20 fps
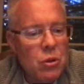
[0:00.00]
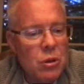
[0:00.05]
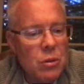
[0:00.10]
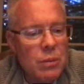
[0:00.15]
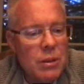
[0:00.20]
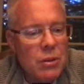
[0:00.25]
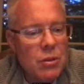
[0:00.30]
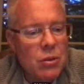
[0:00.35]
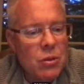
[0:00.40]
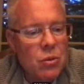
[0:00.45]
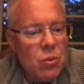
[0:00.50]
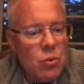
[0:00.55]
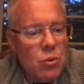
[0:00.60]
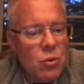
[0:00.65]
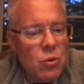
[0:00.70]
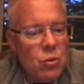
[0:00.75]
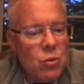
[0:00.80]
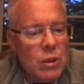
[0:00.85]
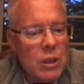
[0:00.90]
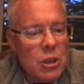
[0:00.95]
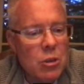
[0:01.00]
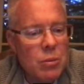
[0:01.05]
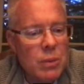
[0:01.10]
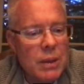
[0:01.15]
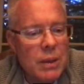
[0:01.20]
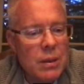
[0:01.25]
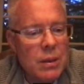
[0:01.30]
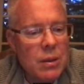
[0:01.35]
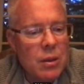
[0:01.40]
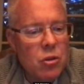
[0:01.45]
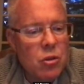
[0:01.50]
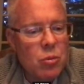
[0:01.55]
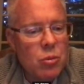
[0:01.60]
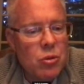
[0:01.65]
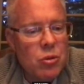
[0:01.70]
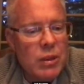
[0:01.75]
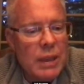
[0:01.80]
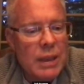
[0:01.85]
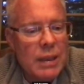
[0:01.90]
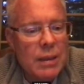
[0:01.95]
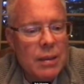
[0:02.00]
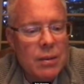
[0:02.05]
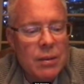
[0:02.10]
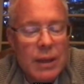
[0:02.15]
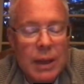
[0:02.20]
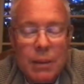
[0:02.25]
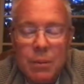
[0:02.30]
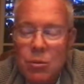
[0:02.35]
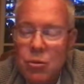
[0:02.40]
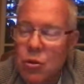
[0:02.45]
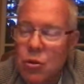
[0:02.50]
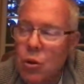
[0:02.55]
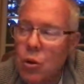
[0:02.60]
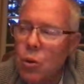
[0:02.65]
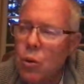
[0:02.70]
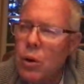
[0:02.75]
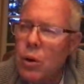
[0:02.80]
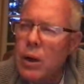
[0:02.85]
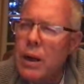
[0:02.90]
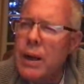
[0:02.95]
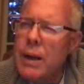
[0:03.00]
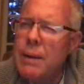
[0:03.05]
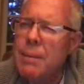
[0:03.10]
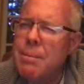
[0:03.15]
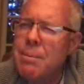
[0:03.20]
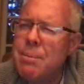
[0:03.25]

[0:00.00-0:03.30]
measures would you recommend customers take at this time? So I